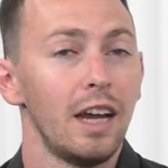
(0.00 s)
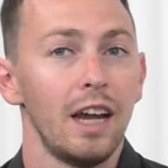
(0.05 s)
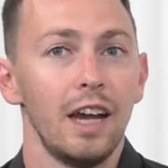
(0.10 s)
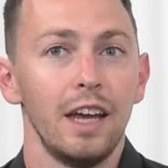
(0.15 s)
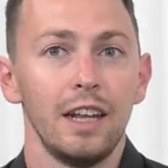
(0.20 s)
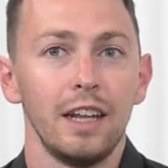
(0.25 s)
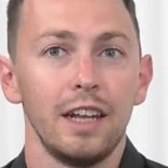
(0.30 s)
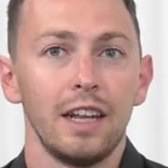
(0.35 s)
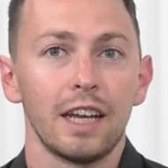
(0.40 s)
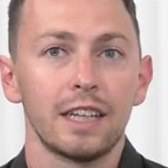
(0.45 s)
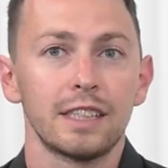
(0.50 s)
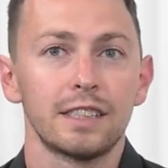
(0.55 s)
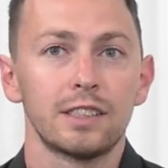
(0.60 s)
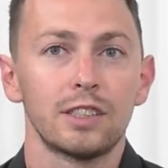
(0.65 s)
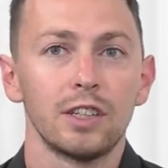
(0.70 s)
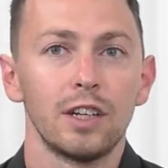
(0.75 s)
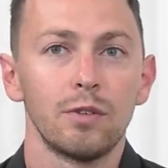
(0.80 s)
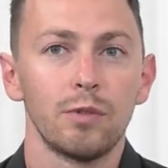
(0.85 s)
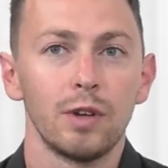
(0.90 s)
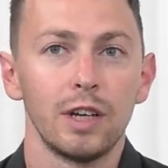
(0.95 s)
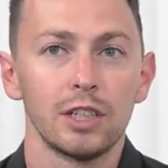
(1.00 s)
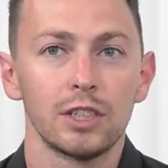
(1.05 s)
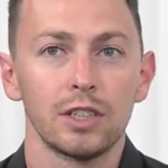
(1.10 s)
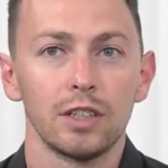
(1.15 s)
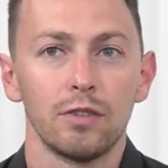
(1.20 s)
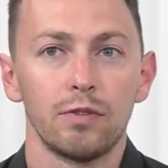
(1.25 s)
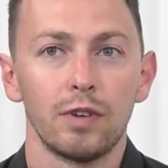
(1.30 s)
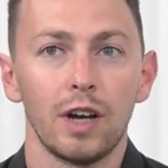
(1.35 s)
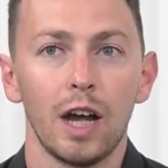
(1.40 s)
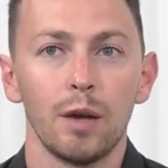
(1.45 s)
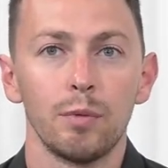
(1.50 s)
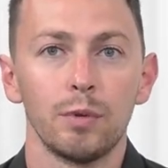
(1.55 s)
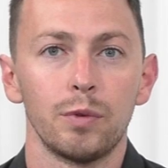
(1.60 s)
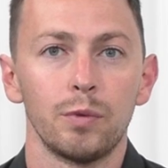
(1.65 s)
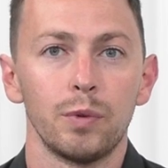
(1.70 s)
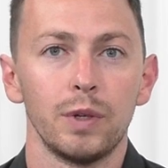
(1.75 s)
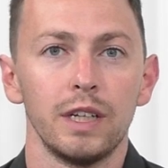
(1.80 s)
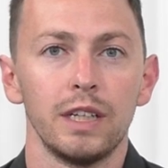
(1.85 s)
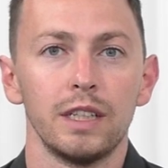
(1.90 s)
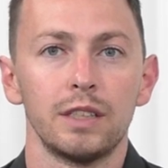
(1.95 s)
In the next generation of hybrid
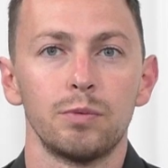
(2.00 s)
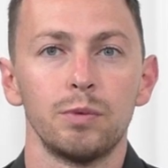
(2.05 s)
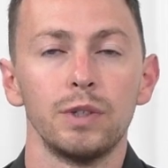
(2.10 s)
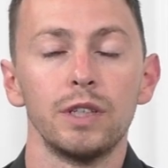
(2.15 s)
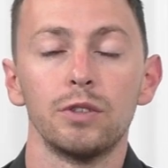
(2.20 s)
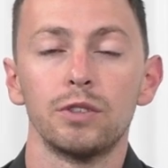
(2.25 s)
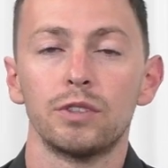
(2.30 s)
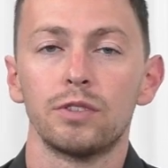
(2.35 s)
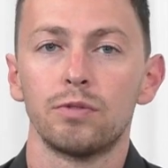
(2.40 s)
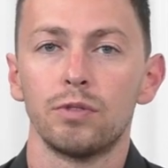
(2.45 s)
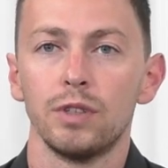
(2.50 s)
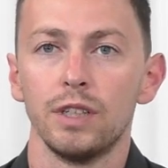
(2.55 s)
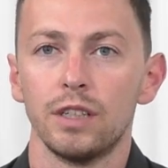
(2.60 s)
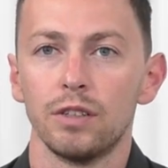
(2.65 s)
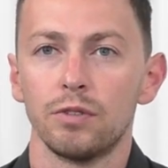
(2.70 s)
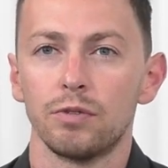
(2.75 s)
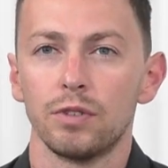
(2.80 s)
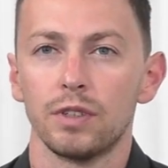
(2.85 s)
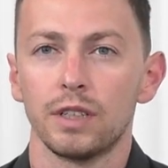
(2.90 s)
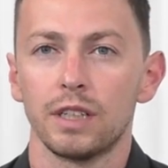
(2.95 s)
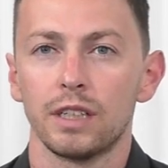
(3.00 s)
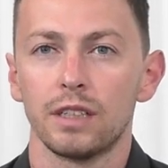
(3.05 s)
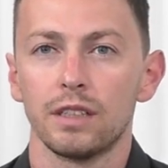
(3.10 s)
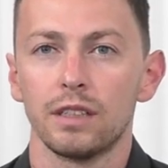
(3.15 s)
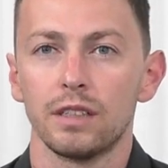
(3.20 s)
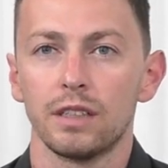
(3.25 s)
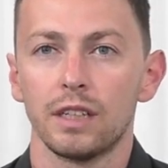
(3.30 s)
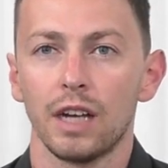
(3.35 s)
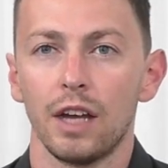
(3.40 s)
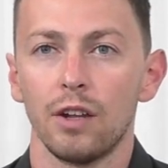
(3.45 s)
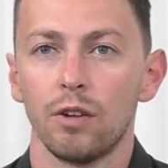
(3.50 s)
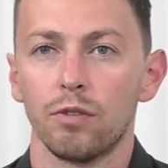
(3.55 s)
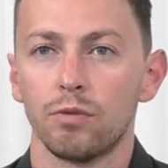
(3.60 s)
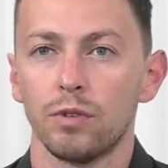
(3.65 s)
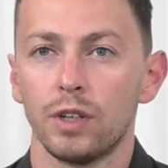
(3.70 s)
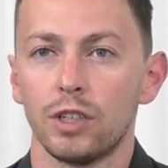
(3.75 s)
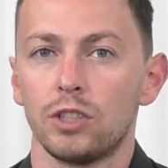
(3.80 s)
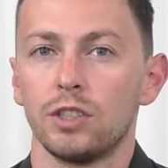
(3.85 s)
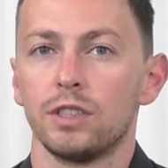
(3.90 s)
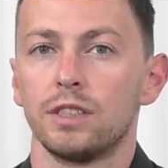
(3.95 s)
wheels, we use three different kind of
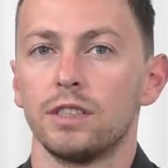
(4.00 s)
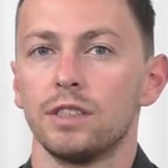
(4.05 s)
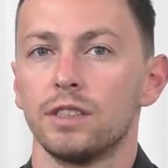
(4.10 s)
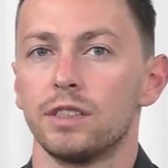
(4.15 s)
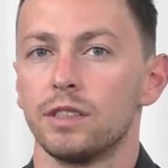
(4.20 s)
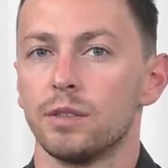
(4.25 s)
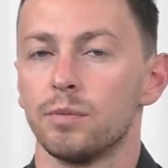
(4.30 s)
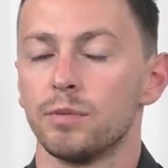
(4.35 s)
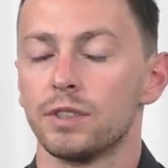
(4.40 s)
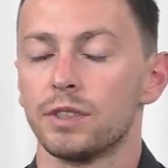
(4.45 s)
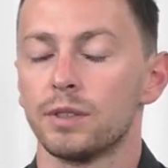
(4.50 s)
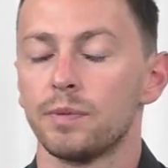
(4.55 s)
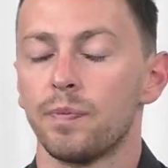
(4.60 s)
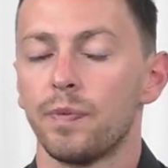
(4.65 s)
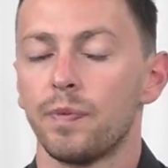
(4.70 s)
ratchet systems.